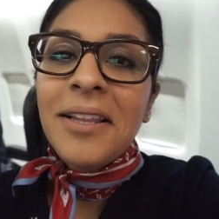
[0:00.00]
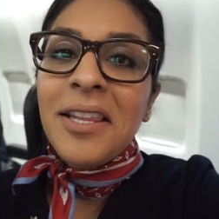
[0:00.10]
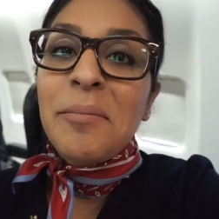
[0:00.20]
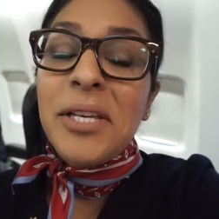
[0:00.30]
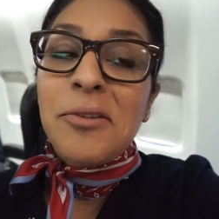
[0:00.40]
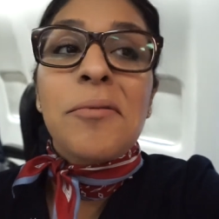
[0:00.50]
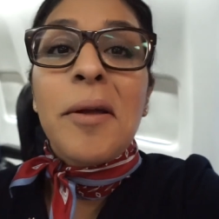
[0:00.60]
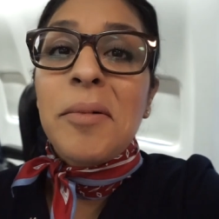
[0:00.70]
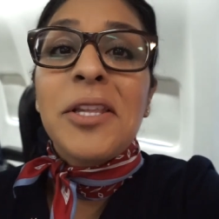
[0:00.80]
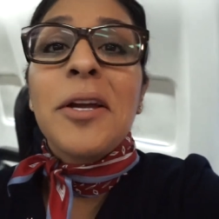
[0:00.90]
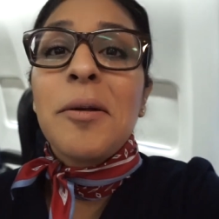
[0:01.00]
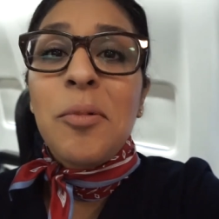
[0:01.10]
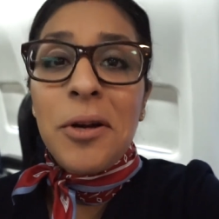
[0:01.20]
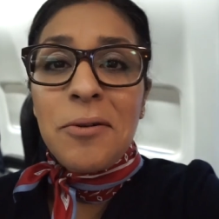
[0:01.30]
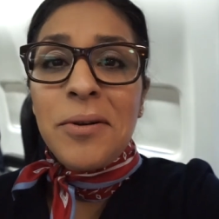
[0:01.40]
That means we're right by the
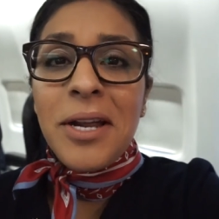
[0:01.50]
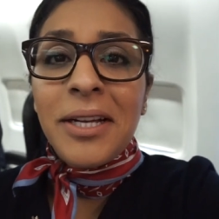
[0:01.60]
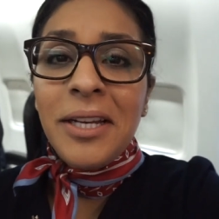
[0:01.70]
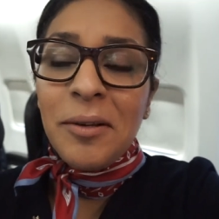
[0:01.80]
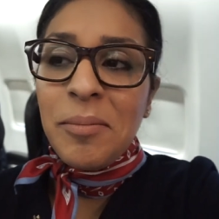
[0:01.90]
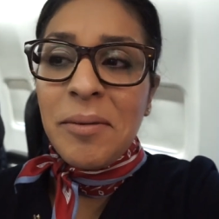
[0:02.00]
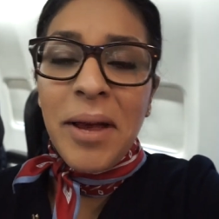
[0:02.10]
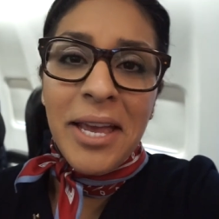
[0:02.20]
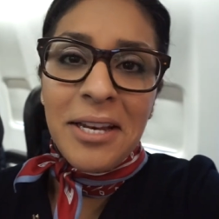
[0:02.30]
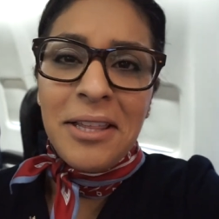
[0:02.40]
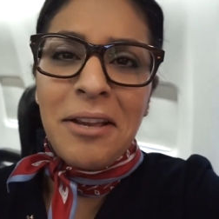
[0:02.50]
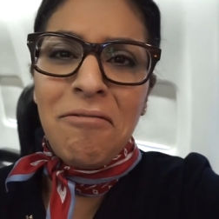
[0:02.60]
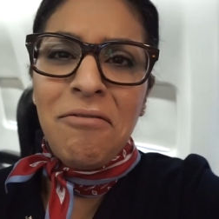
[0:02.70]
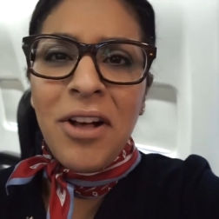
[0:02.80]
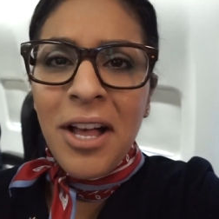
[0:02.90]
airport. We're not gonna be by anything
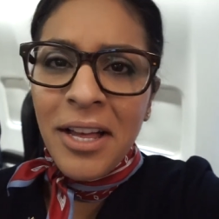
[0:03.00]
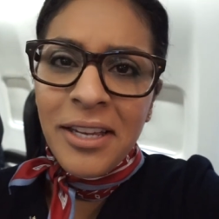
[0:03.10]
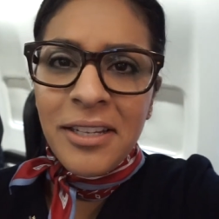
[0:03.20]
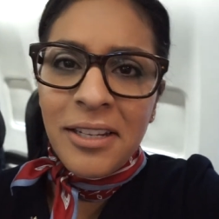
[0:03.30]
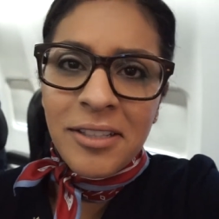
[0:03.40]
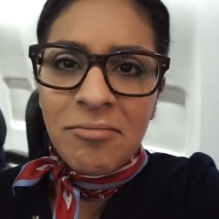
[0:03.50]
fun.